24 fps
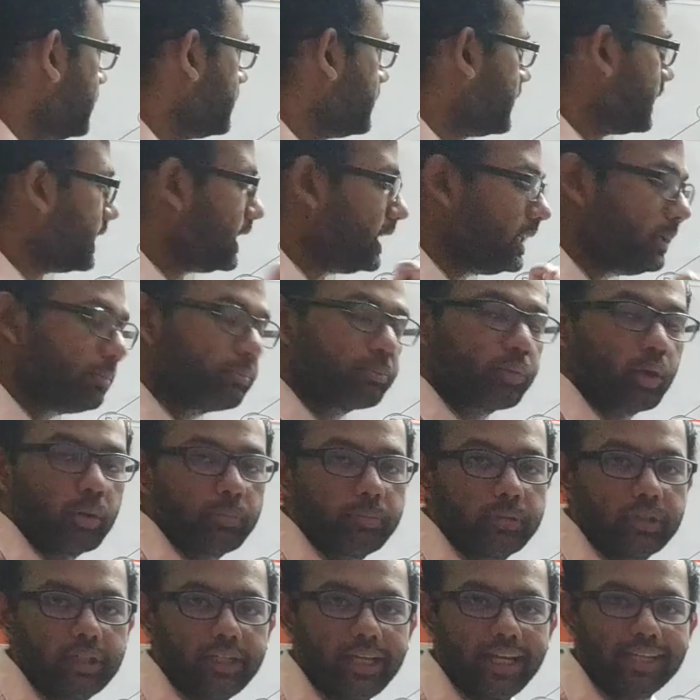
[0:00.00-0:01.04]
the heap
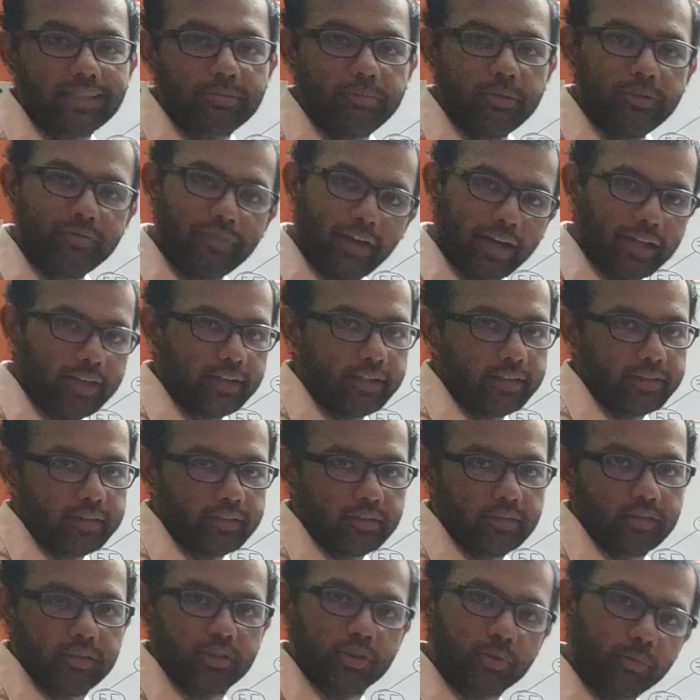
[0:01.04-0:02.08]
property has been violated.
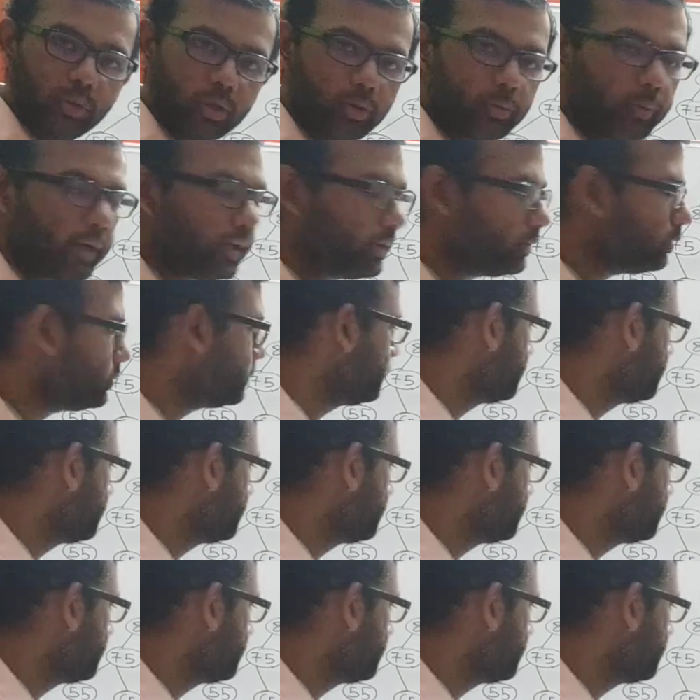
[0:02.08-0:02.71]
So what do?